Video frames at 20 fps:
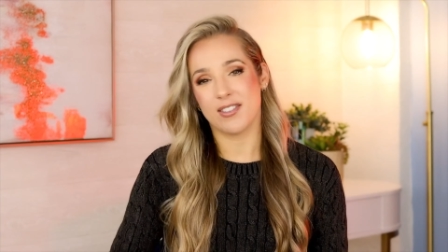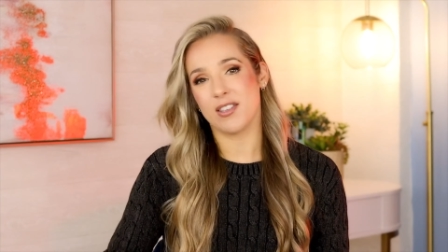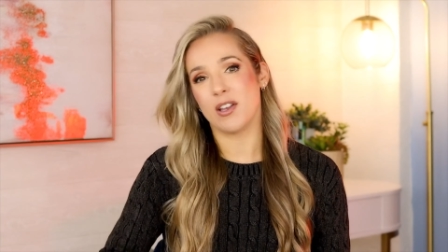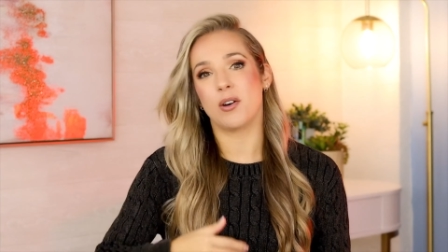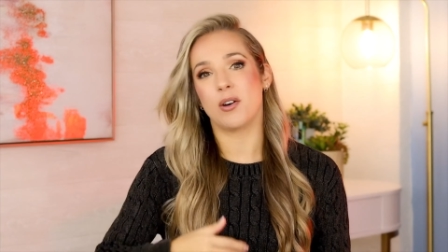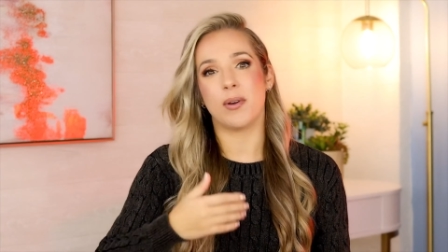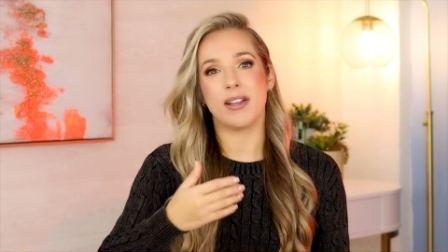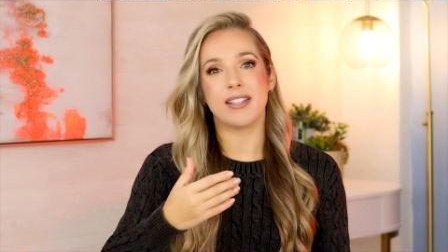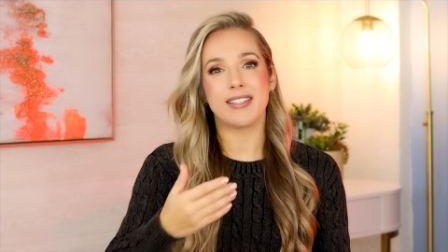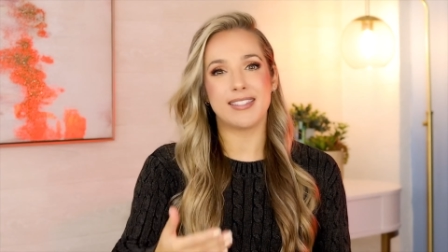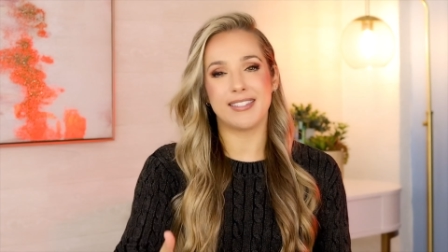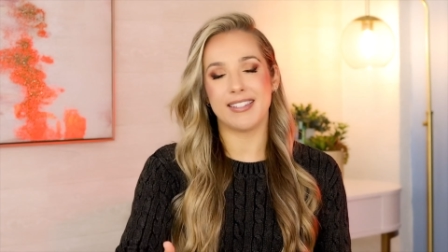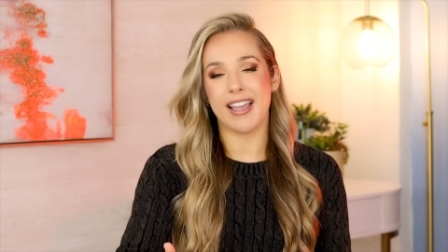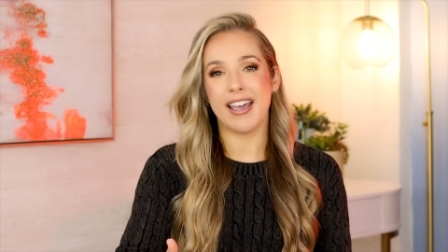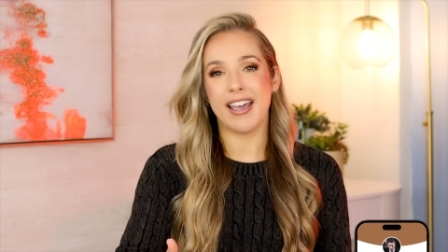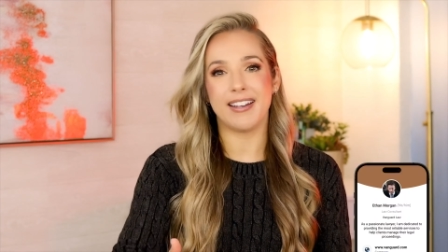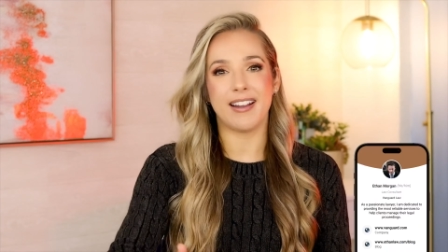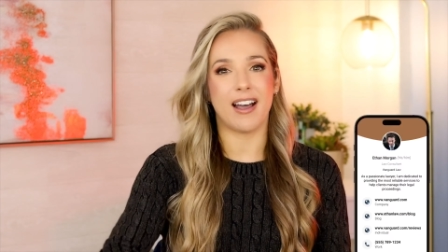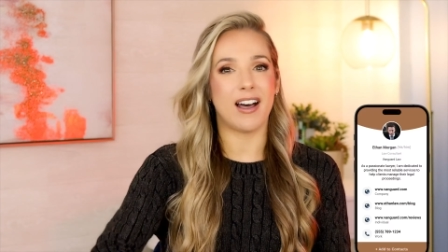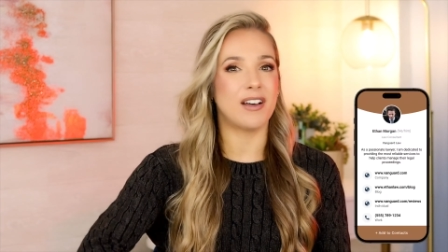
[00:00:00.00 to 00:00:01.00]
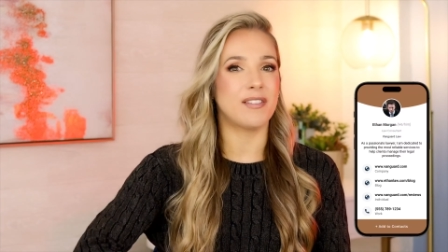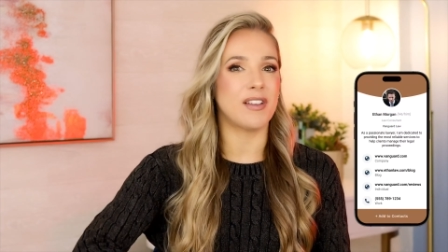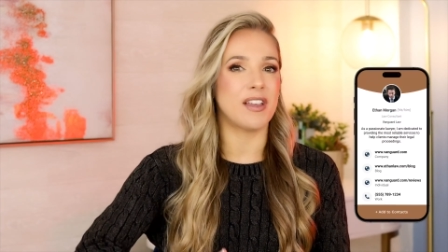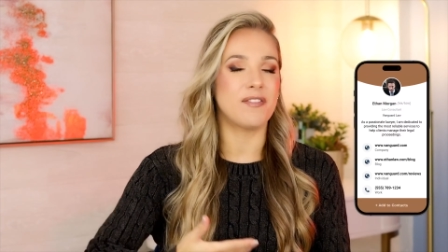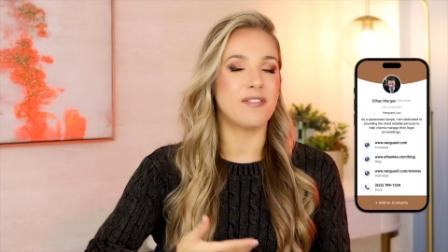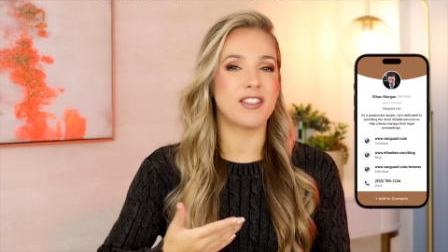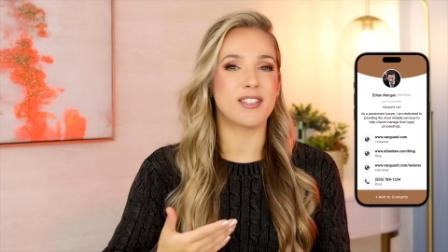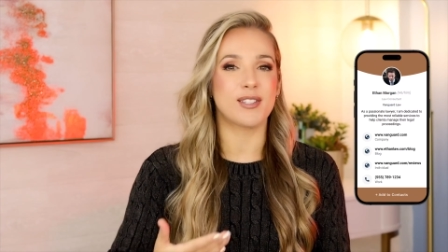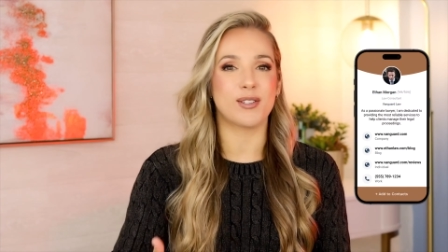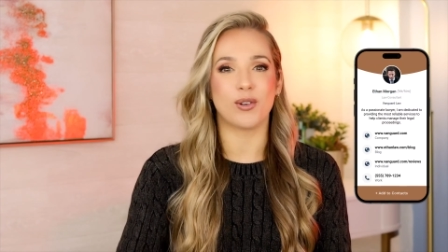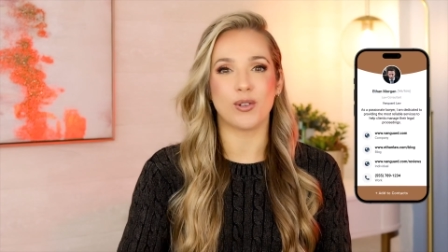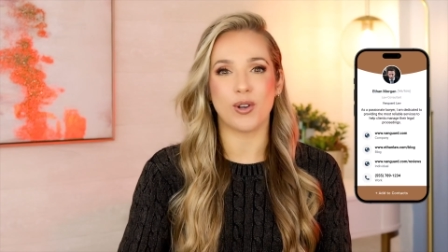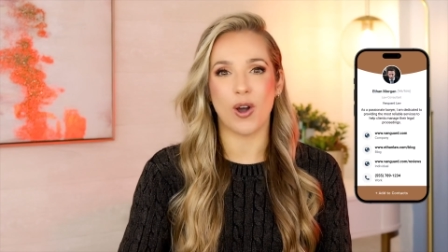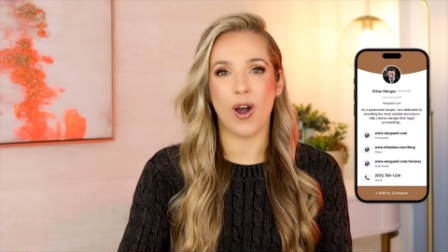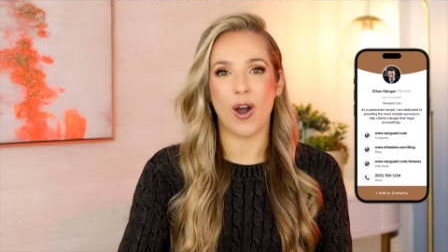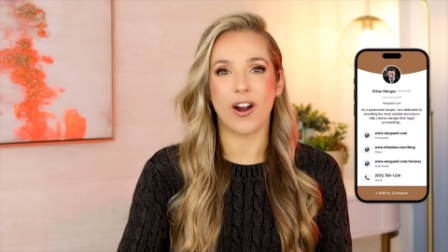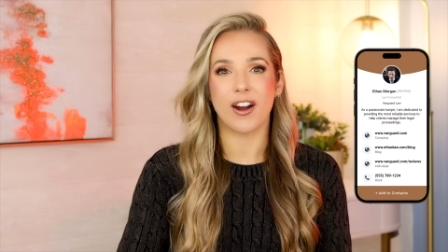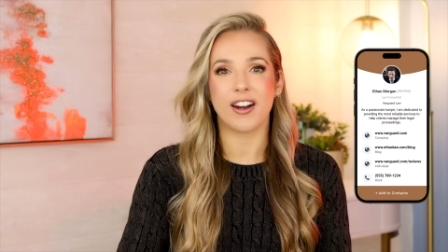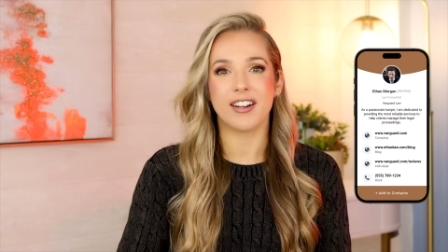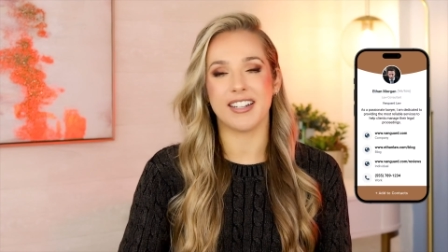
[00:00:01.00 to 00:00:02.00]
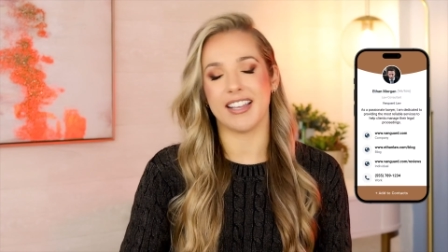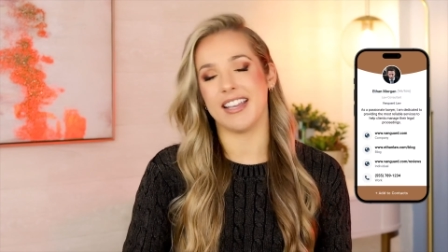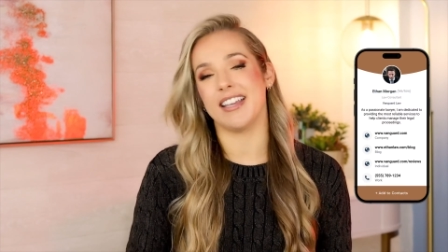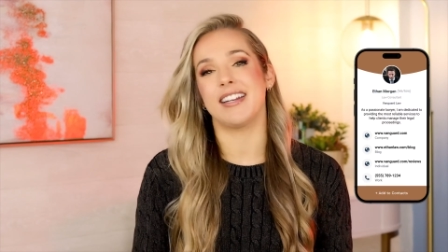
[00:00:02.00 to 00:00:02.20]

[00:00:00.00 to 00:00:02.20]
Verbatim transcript: So instead of a physical card,